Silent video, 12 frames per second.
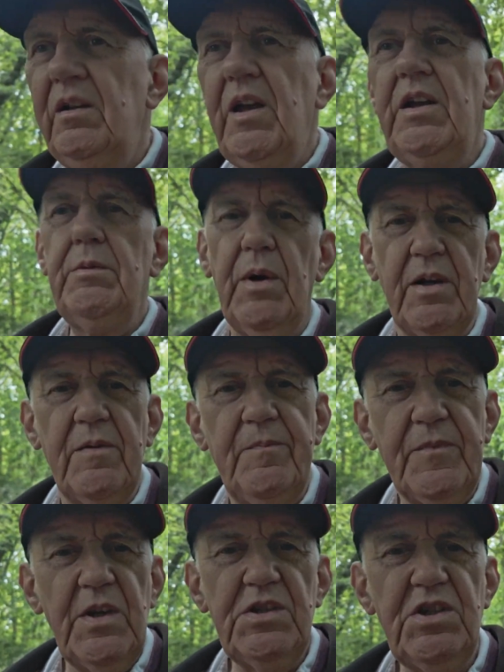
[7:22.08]
Anyway,
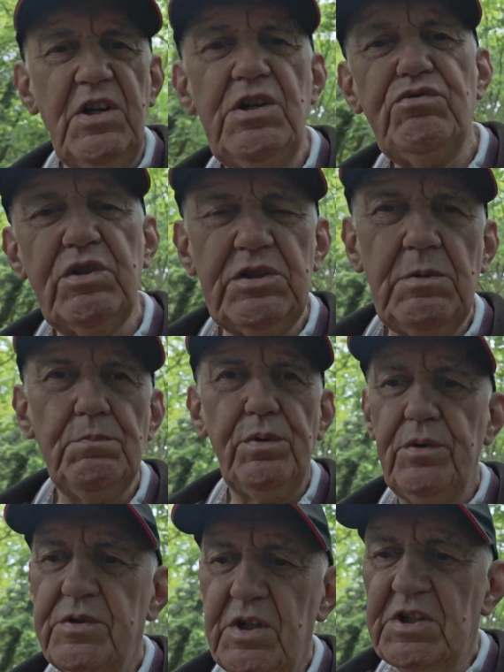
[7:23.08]
it's an interesting
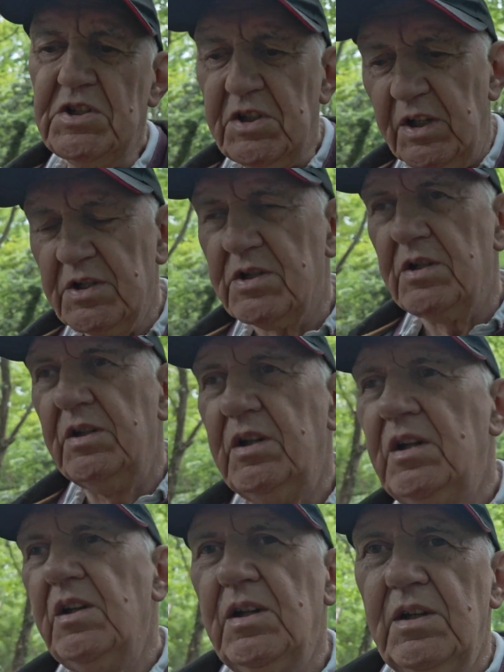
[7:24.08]
point to discuss.
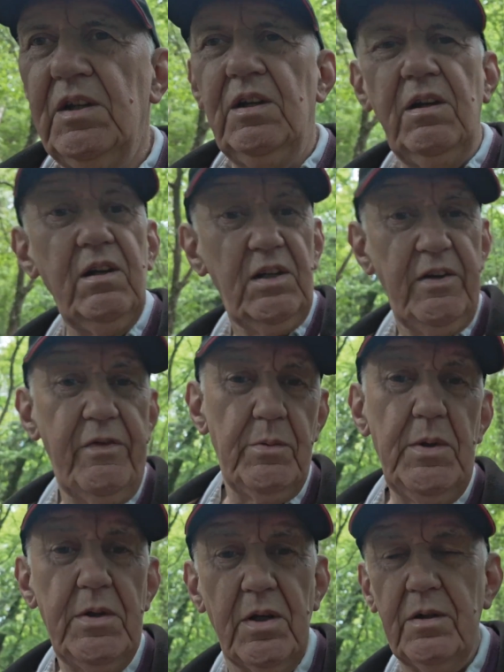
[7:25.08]
I'll leave it
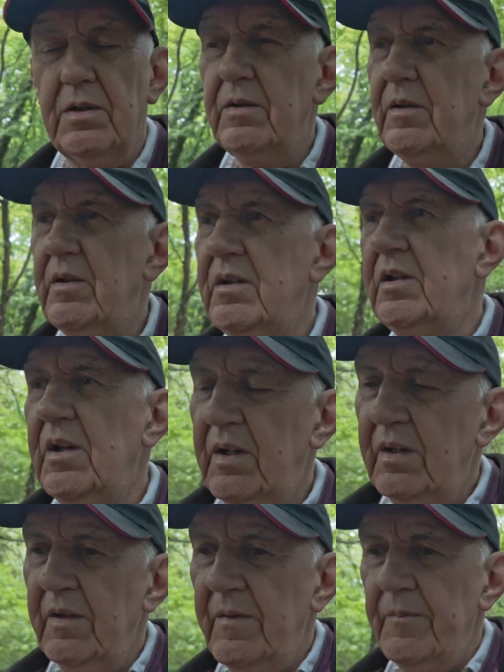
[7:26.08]
with you.
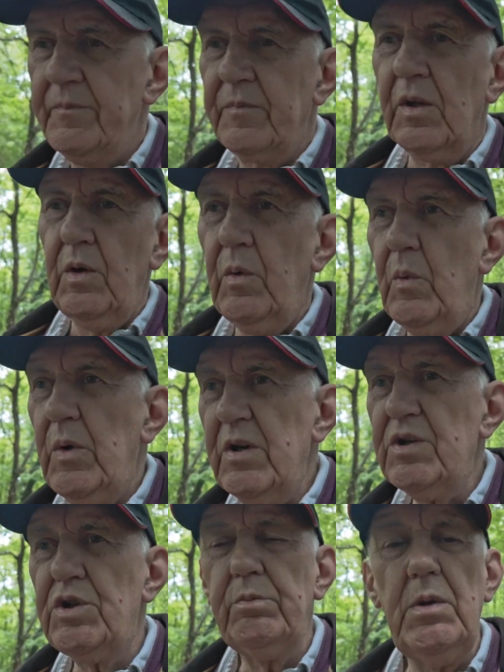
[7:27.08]

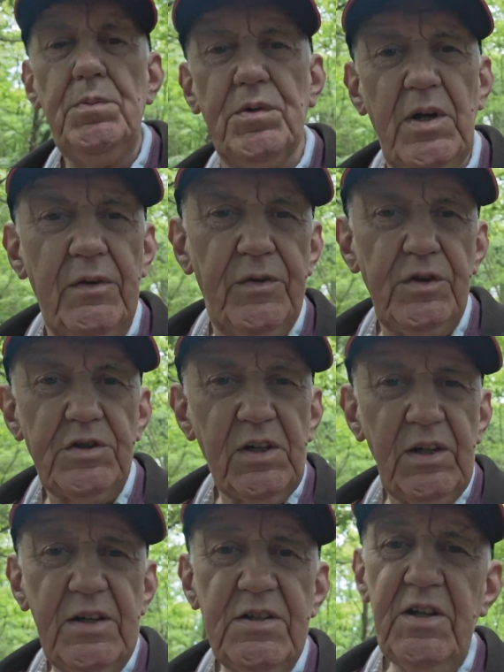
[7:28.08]
Where should we put our
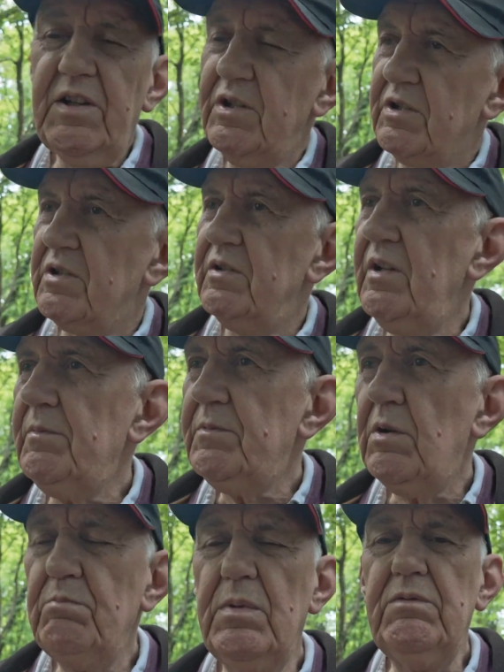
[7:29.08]
vertical antennas? Now,
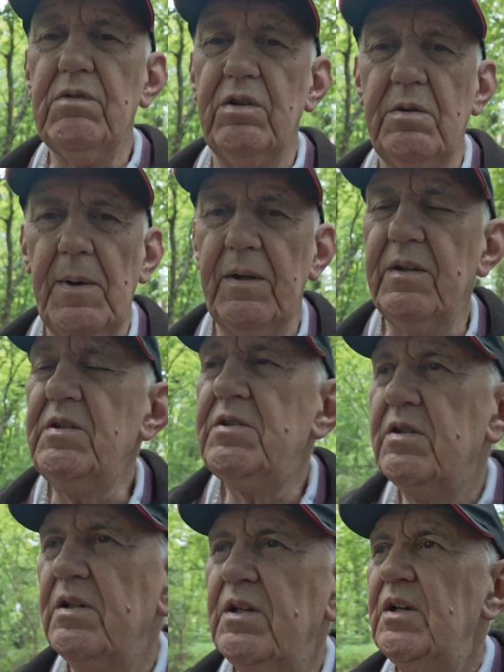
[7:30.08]
don't be rude about
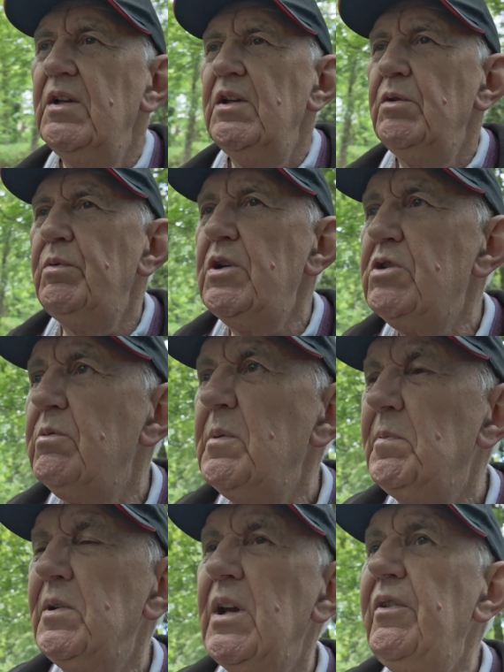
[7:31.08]
this. Where should we
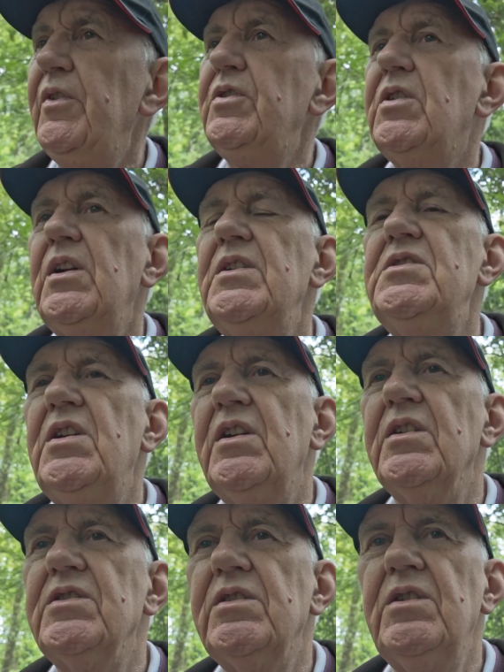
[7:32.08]
put our vertical
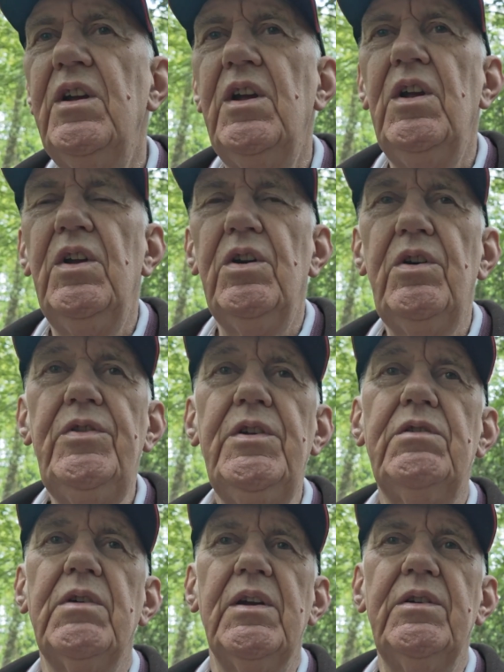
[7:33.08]
antennas? On
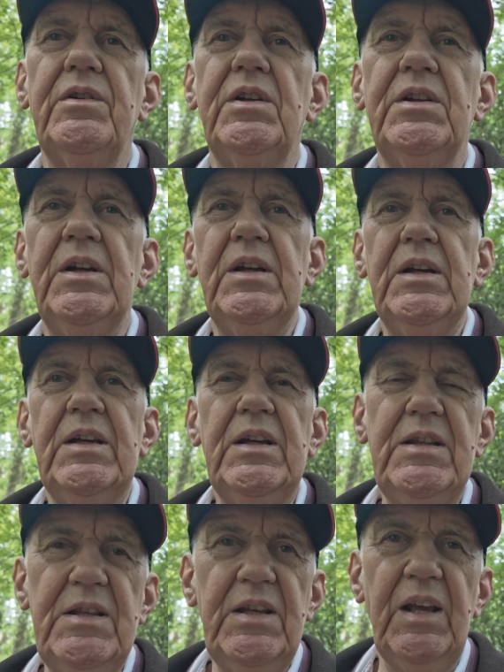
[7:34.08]
the ground,
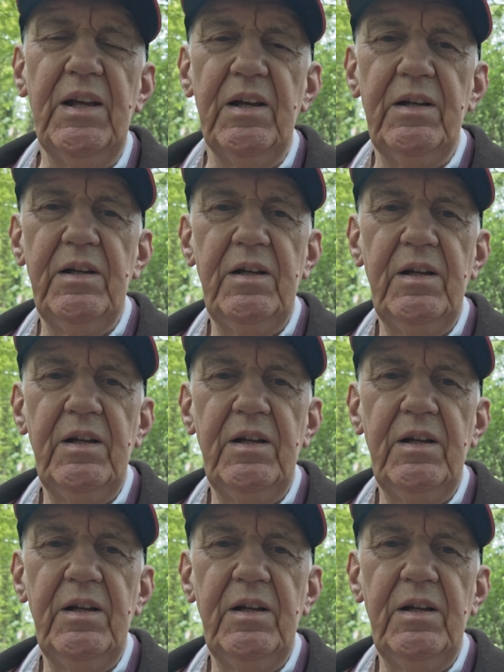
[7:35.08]
in the air.